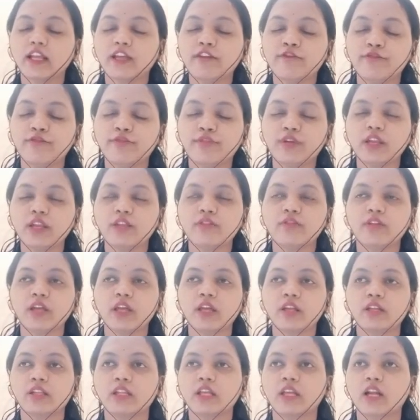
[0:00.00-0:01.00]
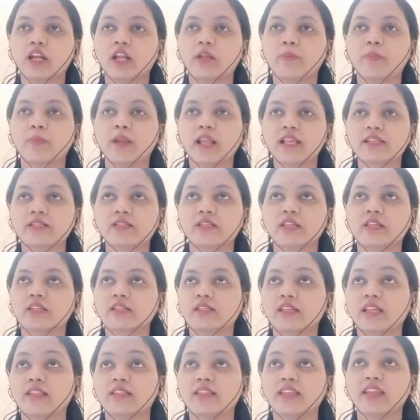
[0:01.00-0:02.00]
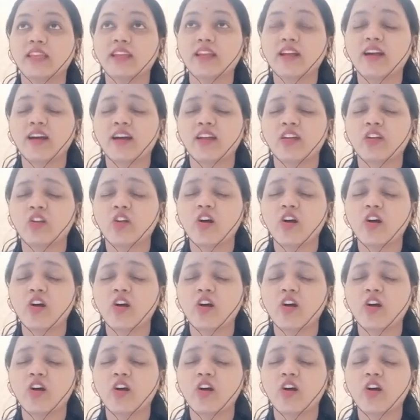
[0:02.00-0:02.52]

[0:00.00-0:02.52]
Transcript: everywhere there are plastics and they are